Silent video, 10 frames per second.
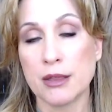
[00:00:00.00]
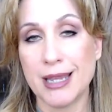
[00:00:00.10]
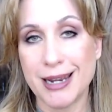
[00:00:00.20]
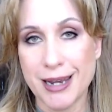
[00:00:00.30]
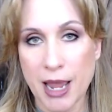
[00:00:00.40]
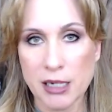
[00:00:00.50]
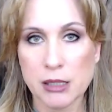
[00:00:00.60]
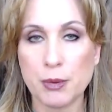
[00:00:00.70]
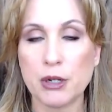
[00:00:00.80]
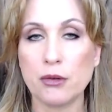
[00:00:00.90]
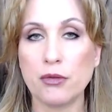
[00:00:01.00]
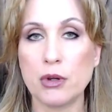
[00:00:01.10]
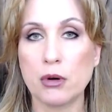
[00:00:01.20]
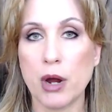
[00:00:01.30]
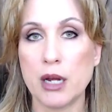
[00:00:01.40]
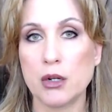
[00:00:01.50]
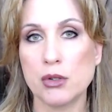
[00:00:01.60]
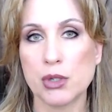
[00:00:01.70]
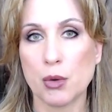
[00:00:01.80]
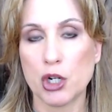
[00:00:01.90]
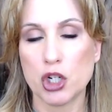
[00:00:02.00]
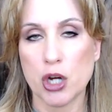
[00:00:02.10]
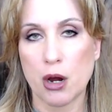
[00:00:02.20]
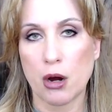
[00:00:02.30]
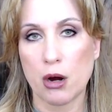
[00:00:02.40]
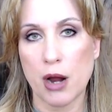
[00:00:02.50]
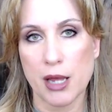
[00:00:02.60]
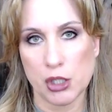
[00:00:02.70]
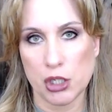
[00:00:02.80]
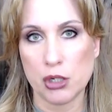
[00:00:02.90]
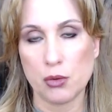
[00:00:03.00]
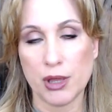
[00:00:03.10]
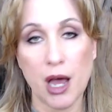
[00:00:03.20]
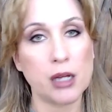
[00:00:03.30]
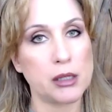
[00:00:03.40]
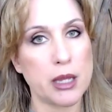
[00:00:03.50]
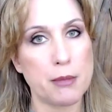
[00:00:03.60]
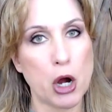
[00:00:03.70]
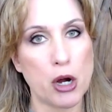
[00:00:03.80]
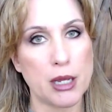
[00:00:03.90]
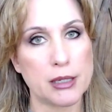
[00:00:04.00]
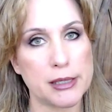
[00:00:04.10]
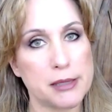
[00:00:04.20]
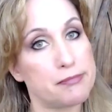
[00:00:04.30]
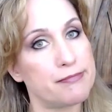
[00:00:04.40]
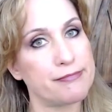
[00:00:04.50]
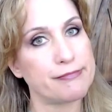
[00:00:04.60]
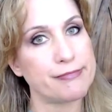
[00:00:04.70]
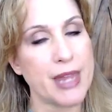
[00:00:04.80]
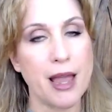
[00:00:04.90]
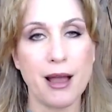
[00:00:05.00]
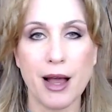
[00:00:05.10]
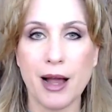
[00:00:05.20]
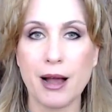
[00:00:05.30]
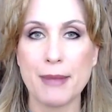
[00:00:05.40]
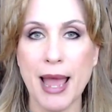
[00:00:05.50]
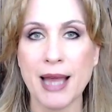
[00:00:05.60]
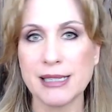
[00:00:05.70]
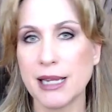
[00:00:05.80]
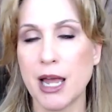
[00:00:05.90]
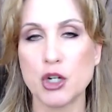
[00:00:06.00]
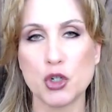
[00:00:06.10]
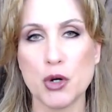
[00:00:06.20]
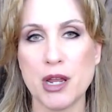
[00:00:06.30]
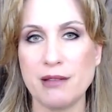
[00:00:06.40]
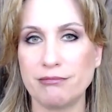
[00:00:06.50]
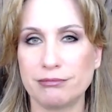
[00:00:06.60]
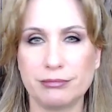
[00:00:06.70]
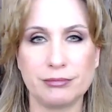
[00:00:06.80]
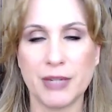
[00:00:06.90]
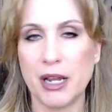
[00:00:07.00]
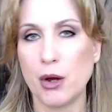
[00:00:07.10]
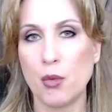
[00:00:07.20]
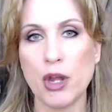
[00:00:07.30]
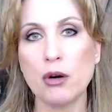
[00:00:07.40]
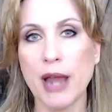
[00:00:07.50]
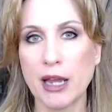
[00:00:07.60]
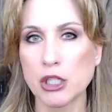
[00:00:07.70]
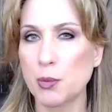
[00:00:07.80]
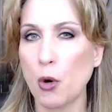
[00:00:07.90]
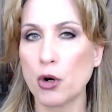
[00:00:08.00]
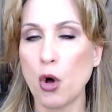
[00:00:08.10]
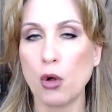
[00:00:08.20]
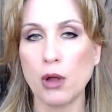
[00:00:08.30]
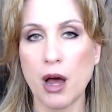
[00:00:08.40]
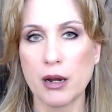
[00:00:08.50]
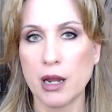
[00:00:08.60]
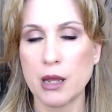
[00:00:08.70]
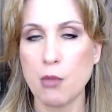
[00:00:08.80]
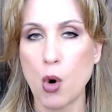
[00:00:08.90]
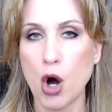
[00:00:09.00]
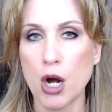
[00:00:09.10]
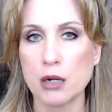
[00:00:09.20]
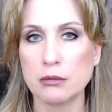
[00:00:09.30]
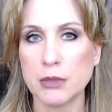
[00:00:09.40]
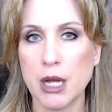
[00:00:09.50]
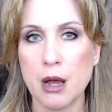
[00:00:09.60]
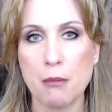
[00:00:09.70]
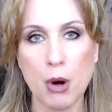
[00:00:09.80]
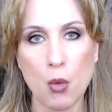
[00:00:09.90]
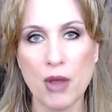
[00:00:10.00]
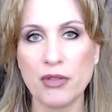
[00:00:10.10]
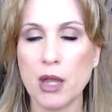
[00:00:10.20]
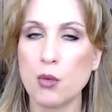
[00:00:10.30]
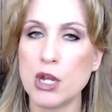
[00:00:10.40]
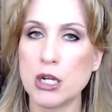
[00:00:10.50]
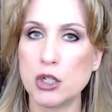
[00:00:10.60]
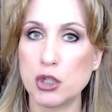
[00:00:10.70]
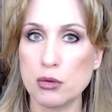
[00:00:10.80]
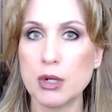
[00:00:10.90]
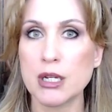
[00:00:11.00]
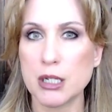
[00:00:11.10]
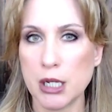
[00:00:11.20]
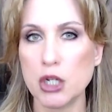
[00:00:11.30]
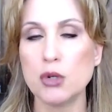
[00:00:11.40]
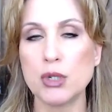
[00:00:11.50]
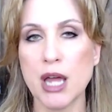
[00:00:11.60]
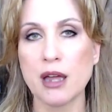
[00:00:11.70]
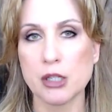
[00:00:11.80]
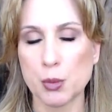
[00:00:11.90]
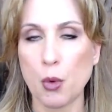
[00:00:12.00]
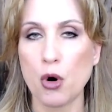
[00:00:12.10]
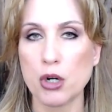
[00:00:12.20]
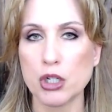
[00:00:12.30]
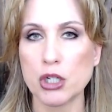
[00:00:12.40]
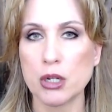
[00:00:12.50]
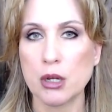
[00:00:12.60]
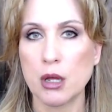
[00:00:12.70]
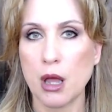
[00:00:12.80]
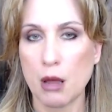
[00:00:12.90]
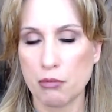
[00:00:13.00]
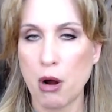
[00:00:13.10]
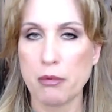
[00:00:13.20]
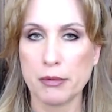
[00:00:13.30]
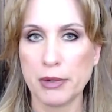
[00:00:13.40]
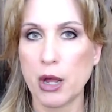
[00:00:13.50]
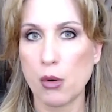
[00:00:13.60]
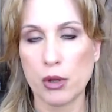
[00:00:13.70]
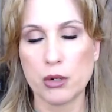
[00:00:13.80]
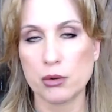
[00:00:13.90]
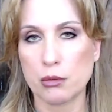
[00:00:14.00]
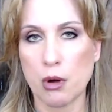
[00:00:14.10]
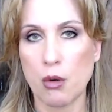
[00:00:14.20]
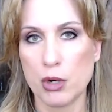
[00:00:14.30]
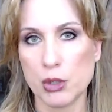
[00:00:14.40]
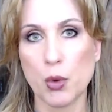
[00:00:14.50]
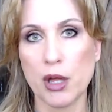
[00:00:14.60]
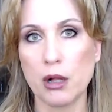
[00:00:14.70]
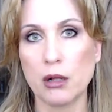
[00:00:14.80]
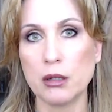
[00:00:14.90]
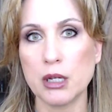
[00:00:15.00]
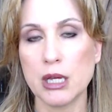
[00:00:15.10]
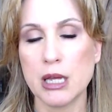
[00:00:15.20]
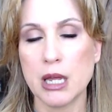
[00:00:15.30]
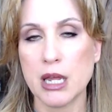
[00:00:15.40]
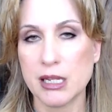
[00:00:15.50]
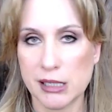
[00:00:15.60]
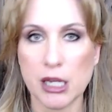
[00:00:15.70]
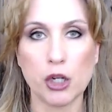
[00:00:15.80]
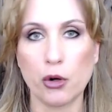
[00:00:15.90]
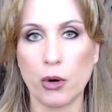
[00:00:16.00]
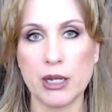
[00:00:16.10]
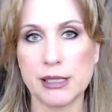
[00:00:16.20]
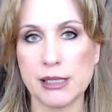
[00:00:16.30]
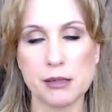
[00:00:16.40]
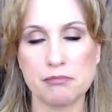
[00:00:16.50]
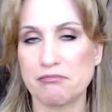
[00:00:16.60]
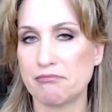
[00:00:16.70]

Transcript: The next bit of Ukraine news I want to share has to do with ugly Americans. Um, as a country, you know, we don't export a whole lot anymore, but one thing we do continue to export and probably always will is ignorance.